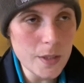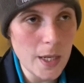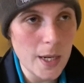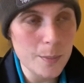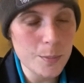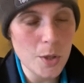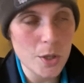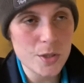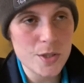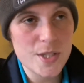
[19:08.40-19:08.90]

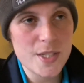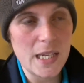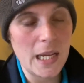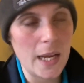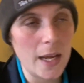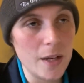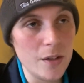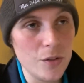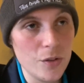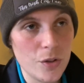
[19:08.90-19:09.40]
I'm not
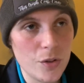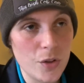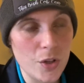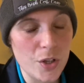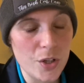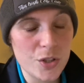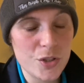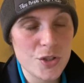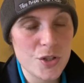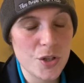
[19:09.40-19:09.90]
saying
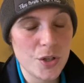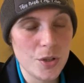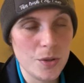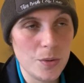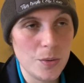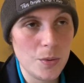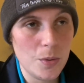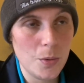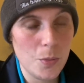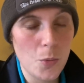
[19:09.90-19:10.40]
that
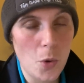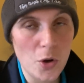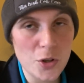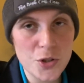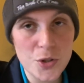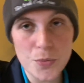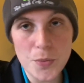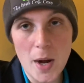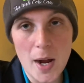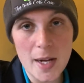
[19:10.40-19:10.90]

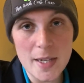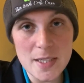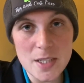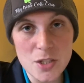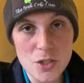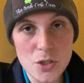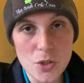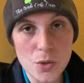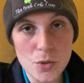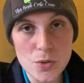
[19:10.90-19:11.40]
what a
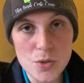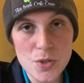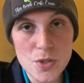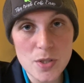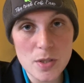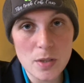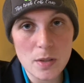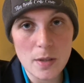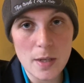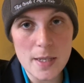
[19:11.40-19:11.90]
rider
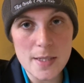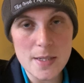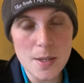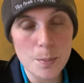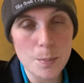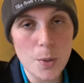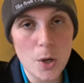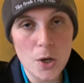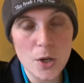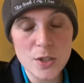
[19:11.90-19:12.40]
does is
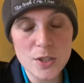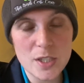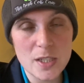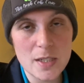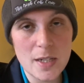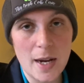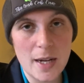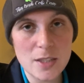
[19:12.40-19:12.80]
important.